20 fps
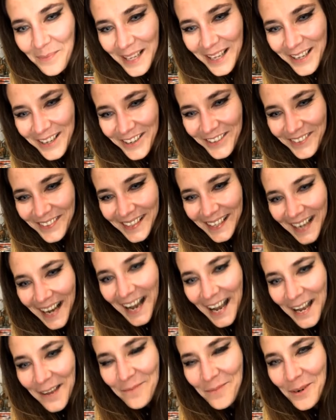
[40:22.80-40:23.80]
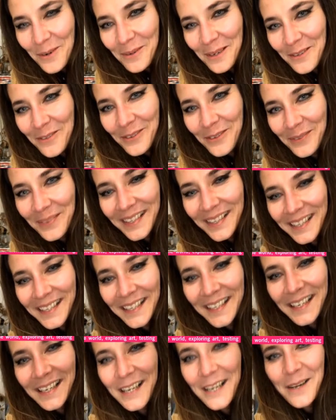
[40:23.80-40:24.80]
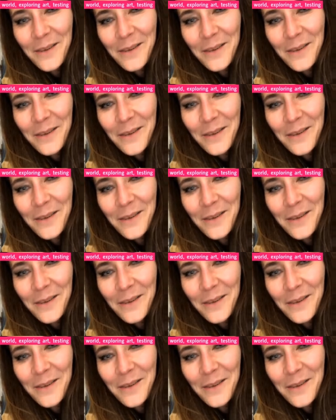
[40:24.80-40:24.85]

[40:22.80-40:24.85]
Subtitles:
Blink of an eye, probably from the